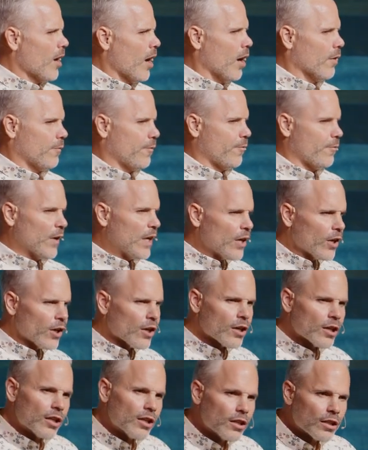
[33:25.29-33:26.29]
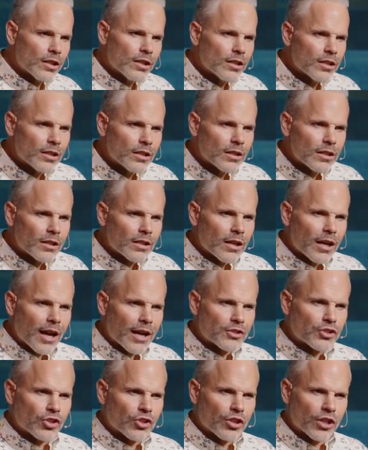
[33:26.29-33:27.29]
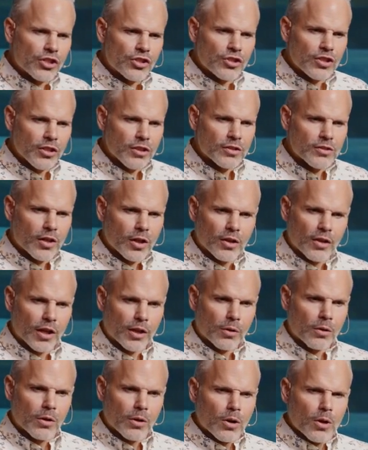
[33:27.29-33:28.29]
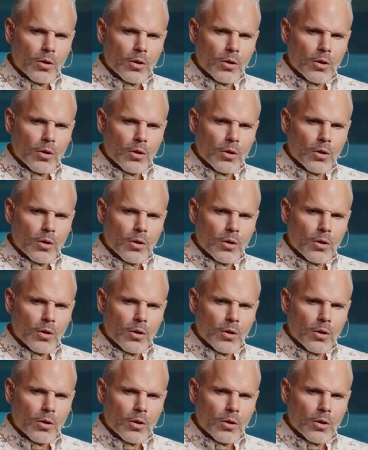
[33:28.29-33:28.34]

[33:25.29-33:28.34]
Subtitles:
a fear as Christians that, like,